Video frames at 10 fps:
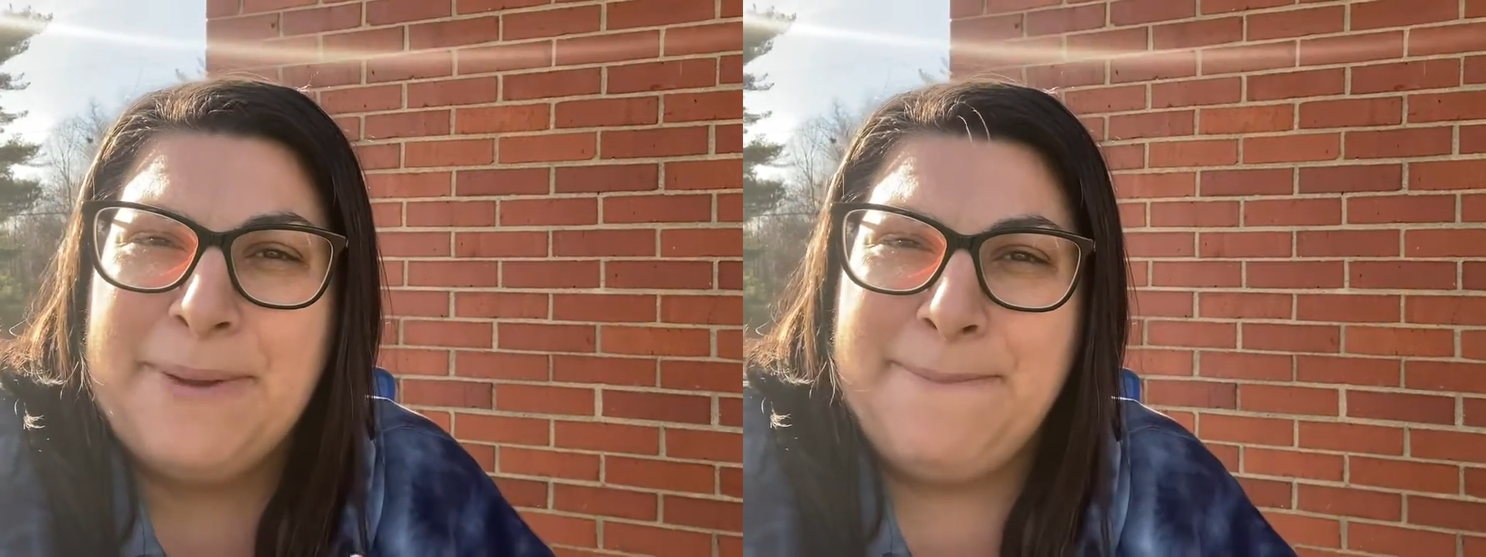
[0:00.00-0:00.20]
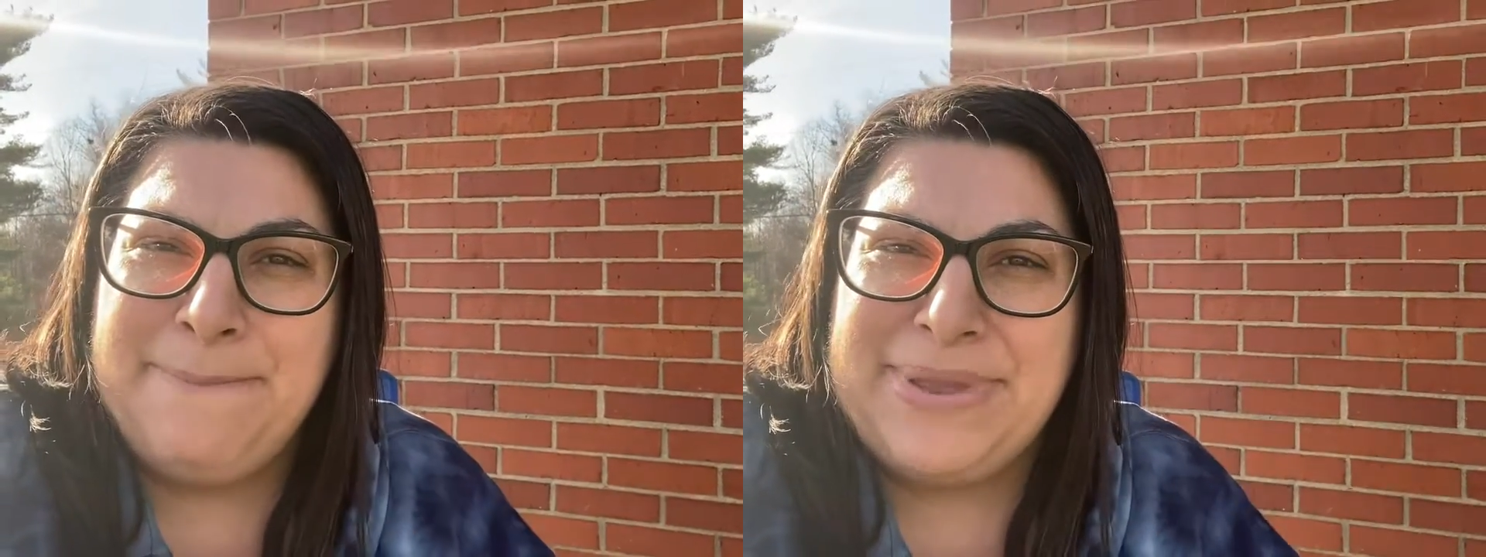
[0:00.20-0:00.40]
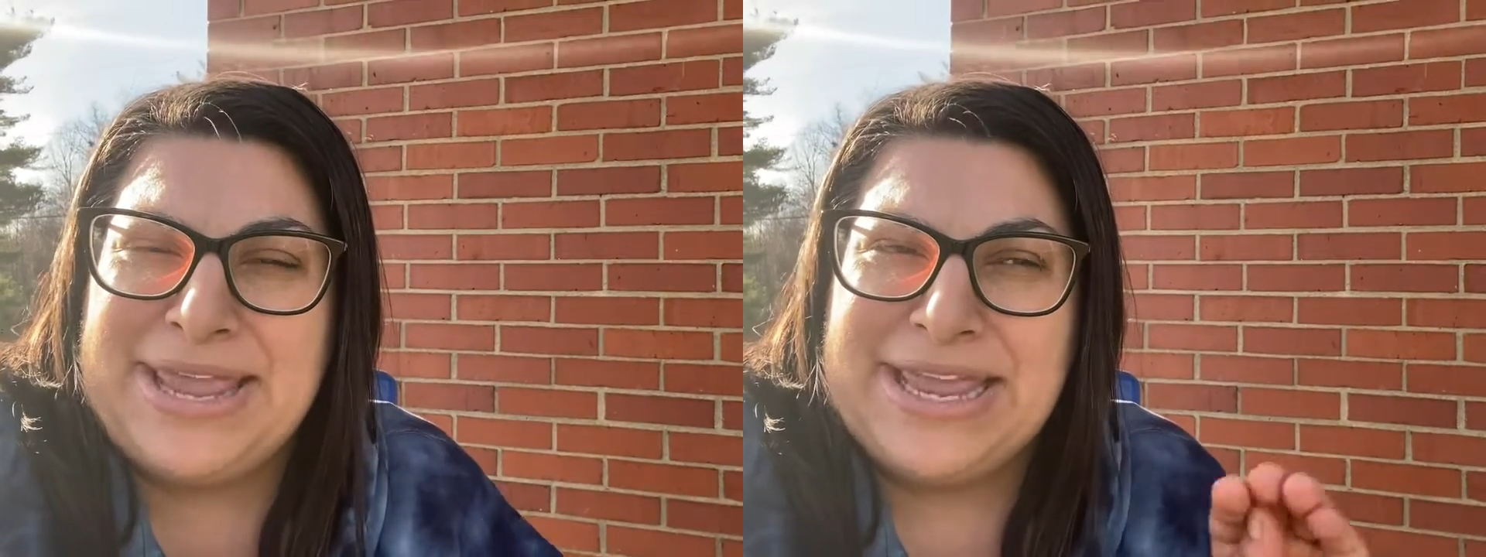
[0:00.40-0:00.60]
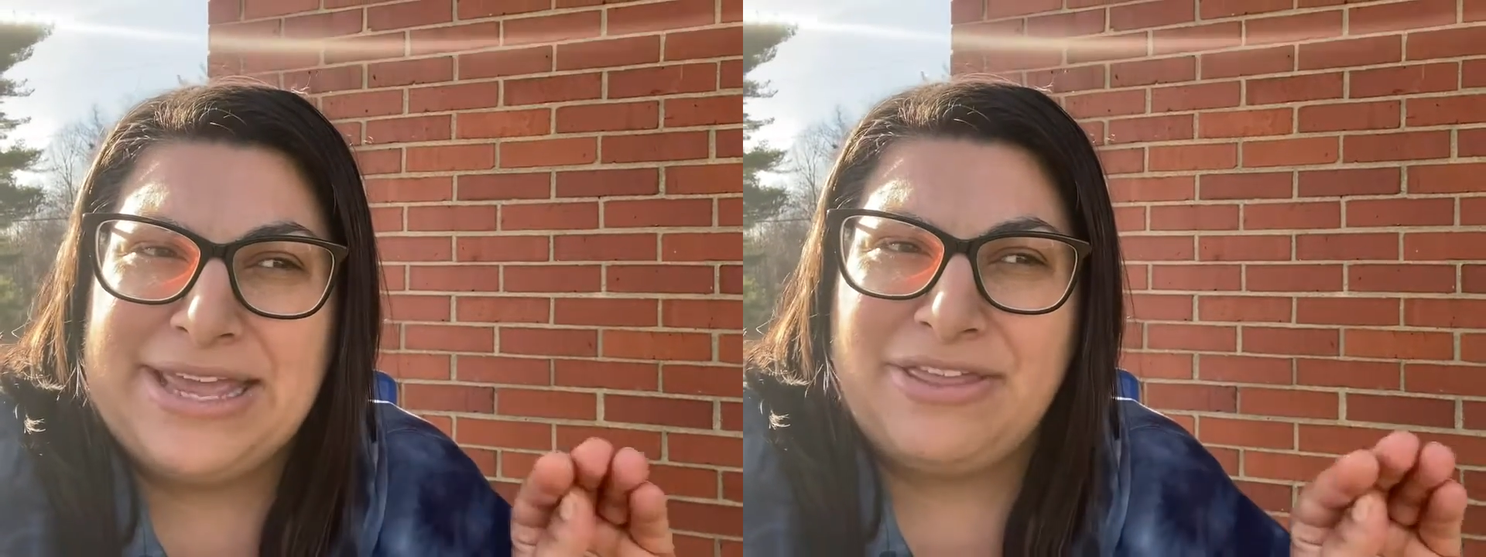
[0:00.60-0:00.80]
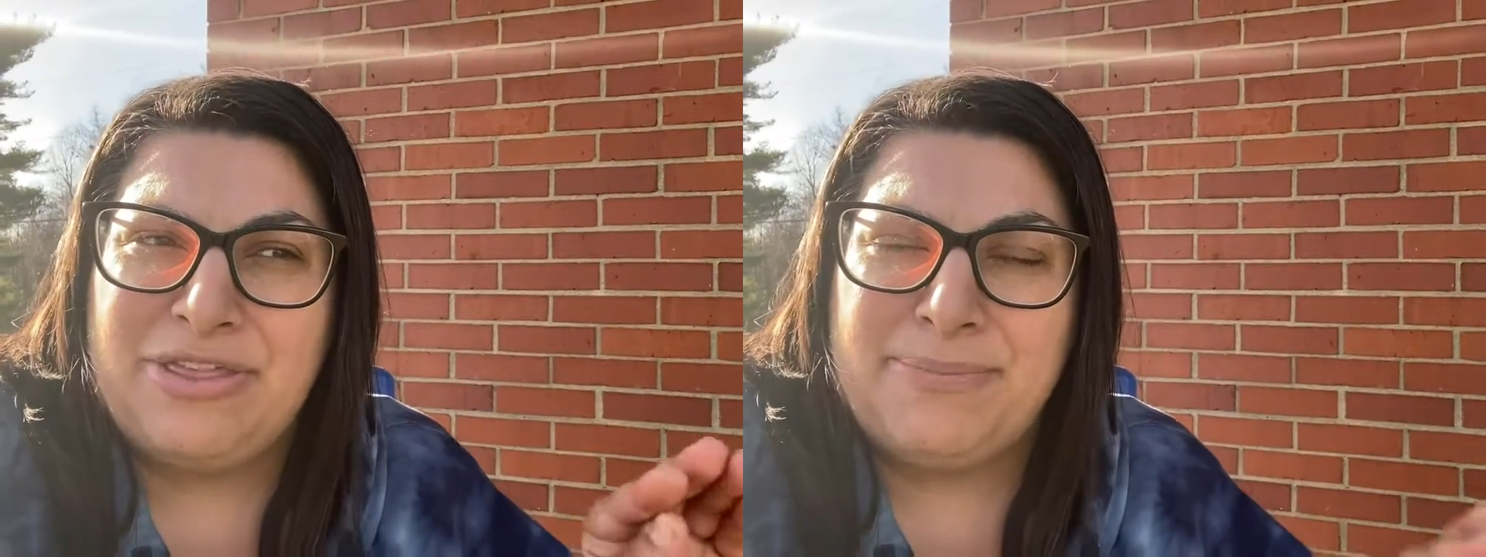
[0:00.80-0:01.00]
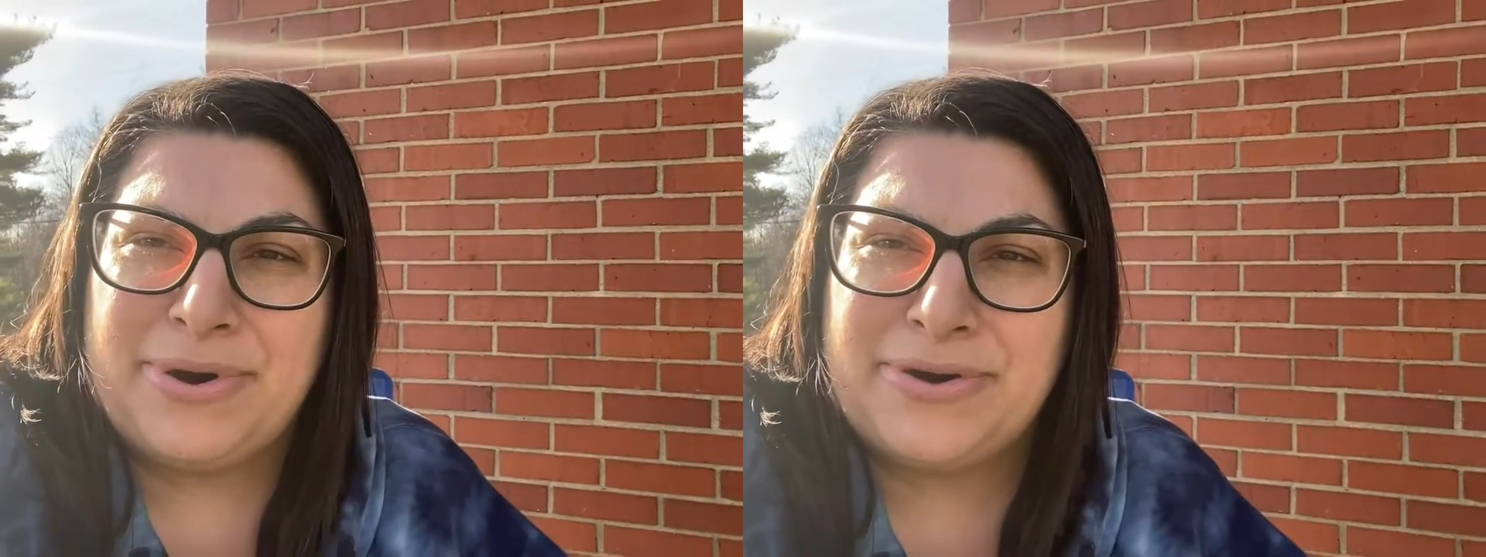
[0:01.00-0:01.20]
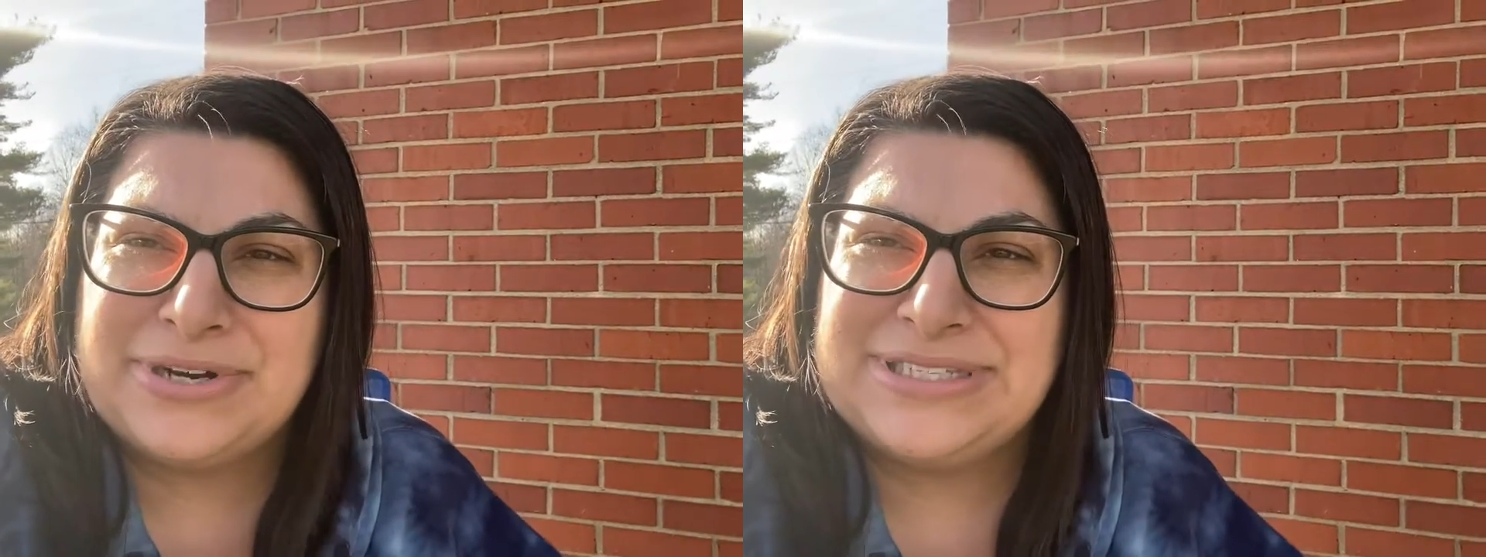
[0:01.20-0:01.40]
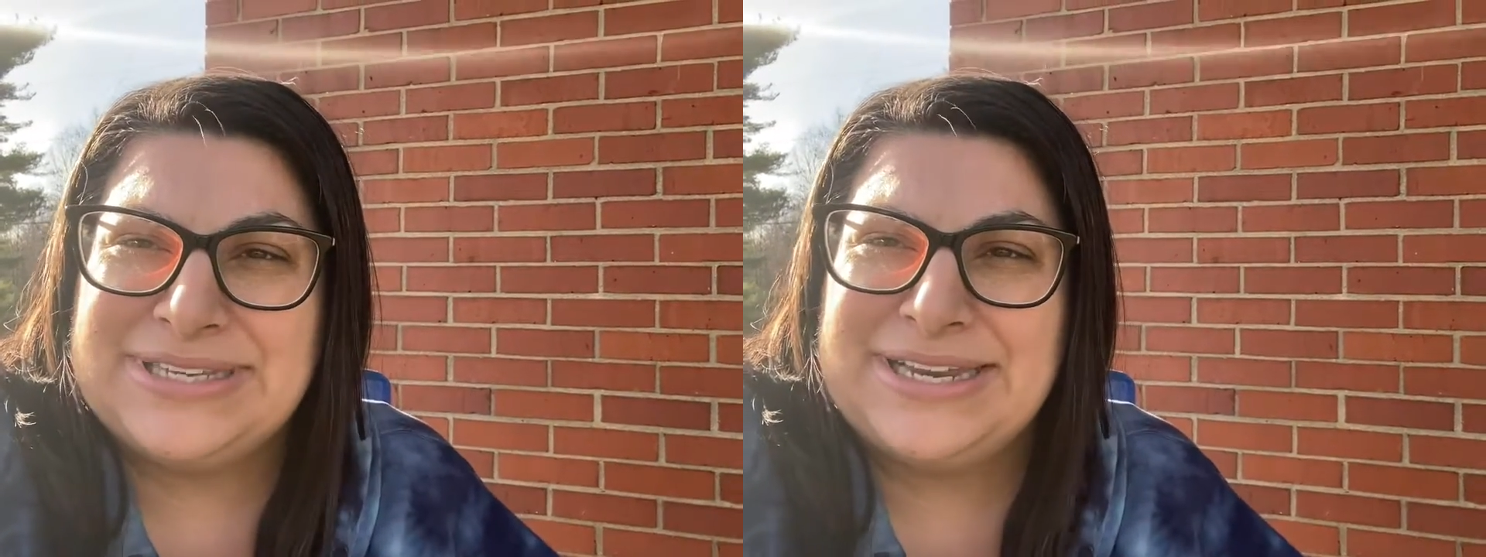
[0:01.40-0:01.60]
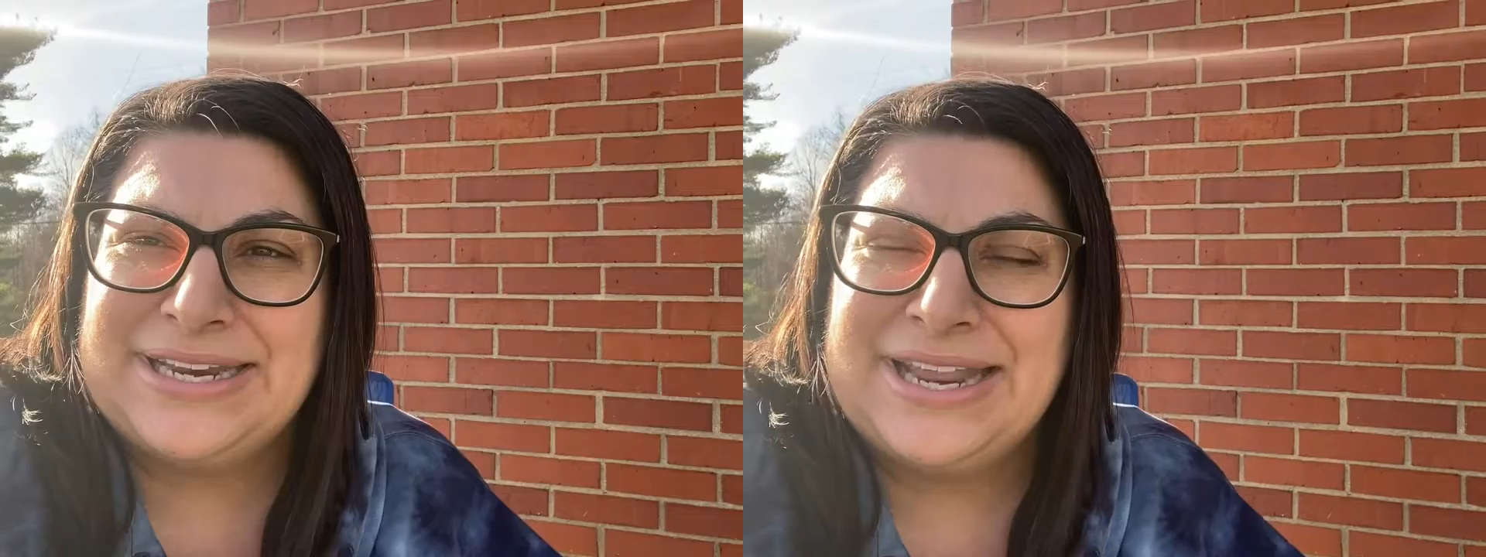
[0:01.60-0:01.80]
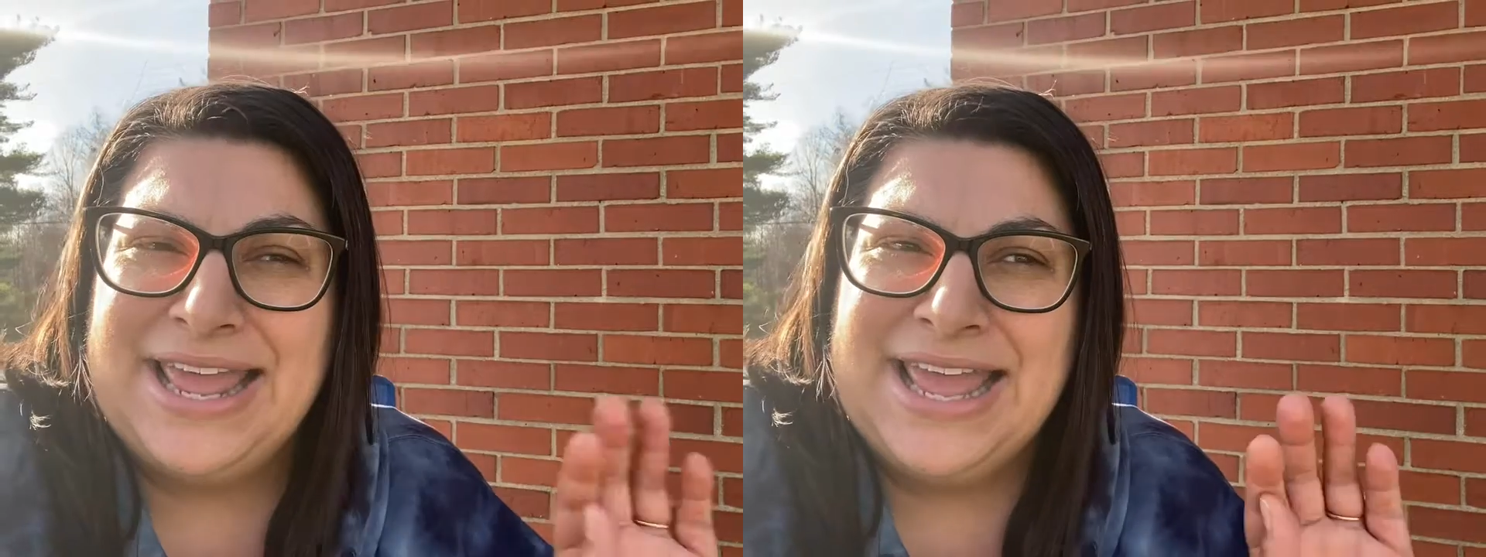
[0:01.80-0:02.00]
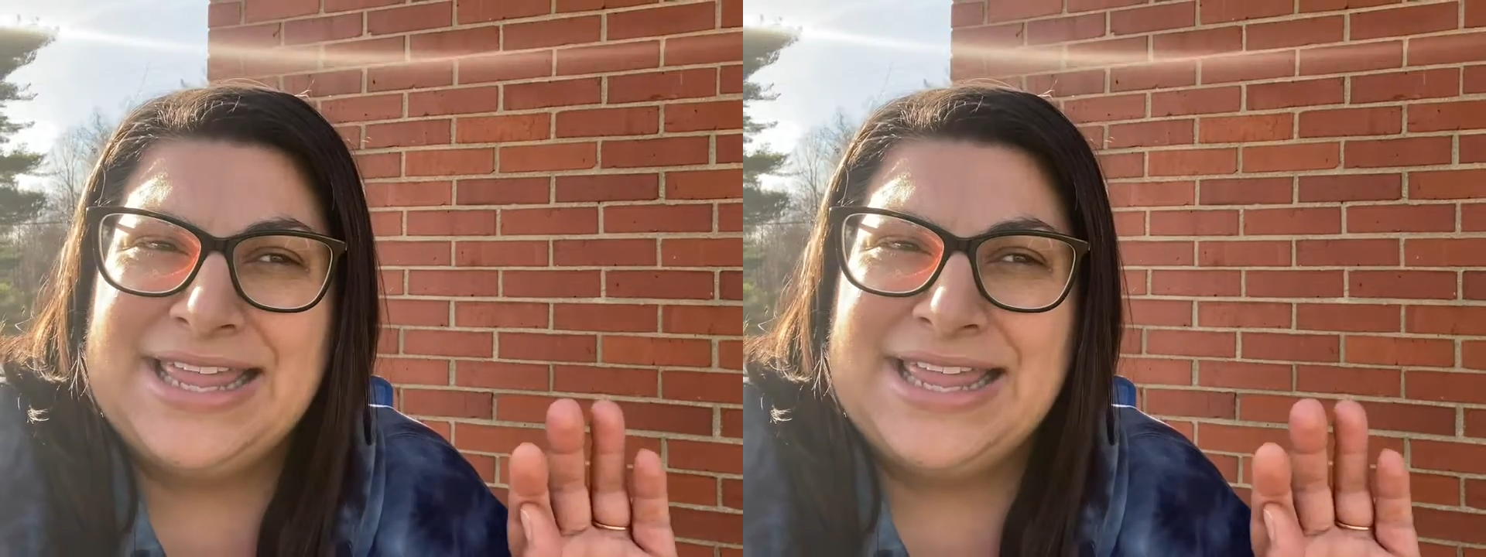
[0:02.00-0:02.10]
be the person